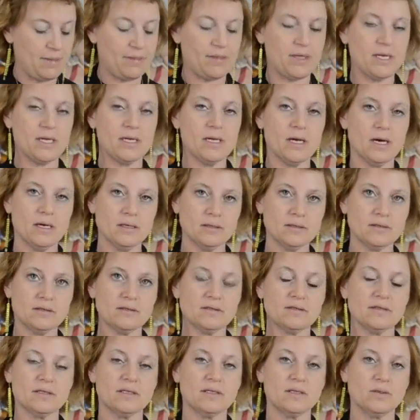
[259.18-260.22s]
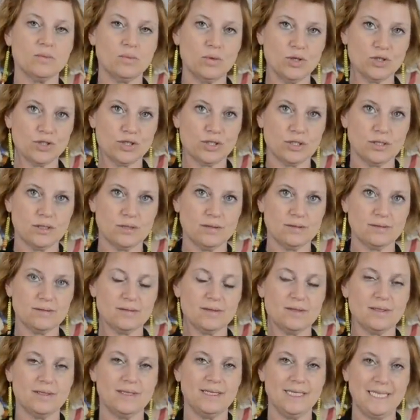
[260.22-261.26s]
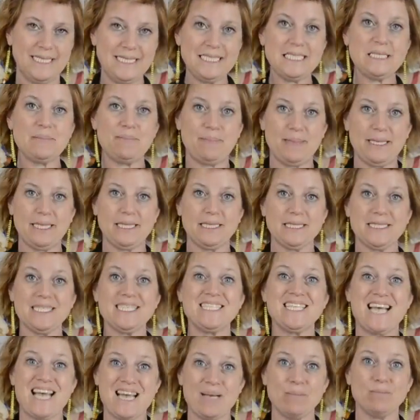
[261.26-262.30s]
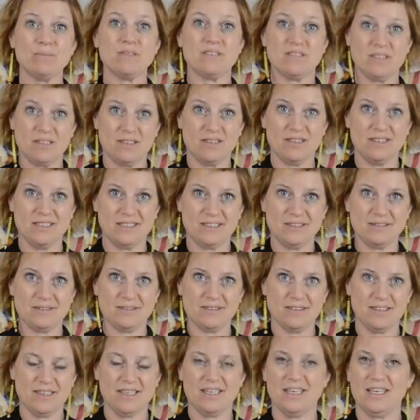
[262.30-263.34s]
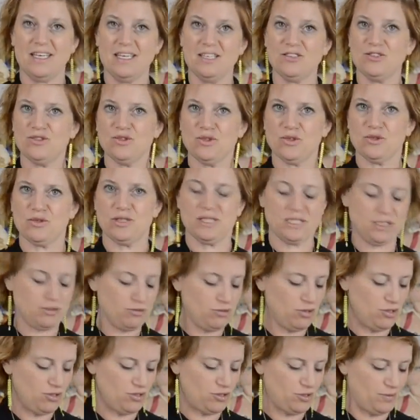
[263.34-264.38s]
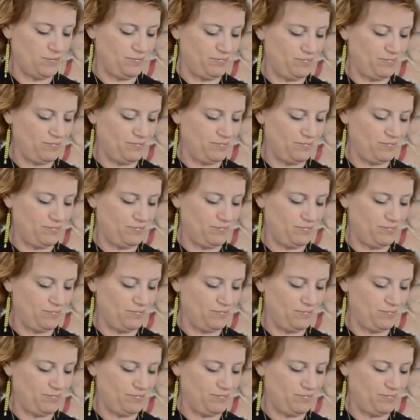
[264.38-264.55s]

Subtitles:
The nuts and the washers need to be the same size as the threaded rod.